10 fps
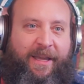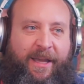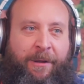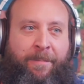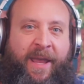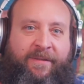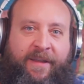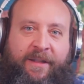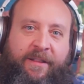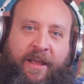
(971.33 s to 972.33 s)
it makes
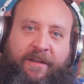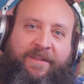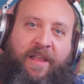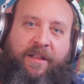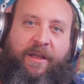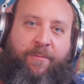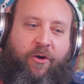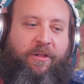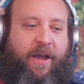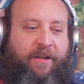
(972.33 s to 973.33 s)
it like slightly
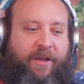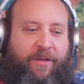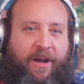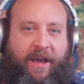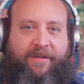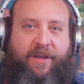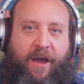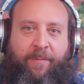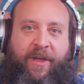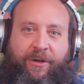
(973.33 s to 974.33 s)
more likely the next
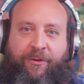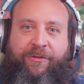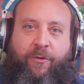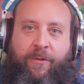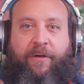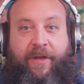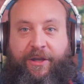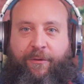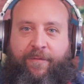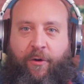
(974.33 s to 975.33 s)
time that you'll do the
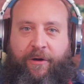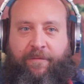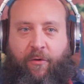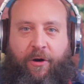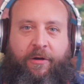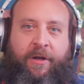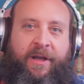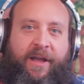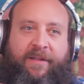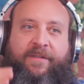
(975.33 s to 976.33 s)
thing you voted for.
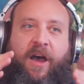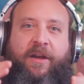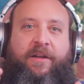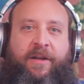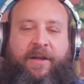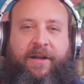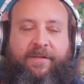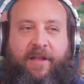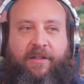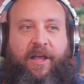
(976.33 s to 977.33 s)
It's not
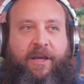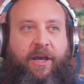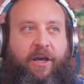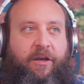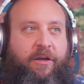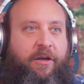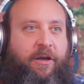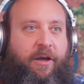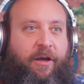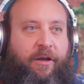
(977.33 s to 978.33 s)
like
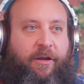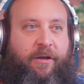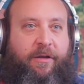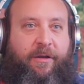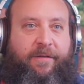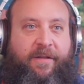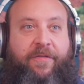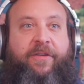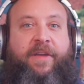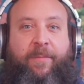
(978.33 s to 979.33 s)
it's
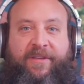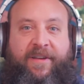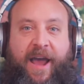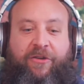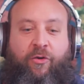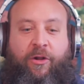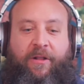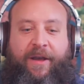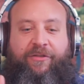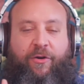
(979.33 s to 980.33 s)
not the same as an actual
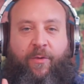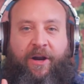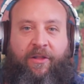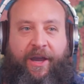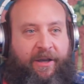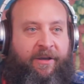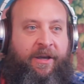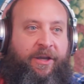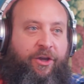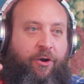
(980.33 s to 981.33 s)
election where, like,
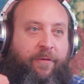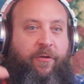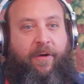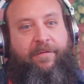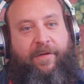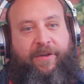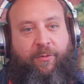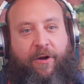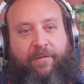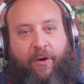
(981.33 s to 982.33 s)
you know, if you have
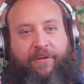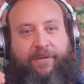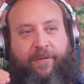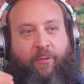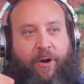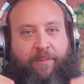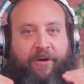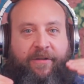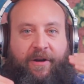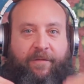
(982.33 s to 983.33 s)
51 votes for one
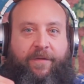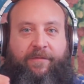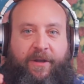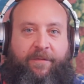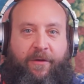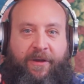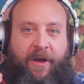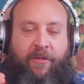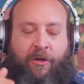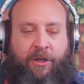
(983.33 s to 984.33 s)
person and 50 for the
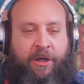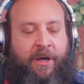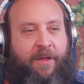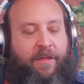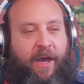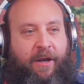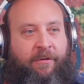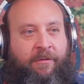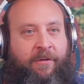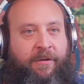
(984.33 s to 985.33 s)
other, then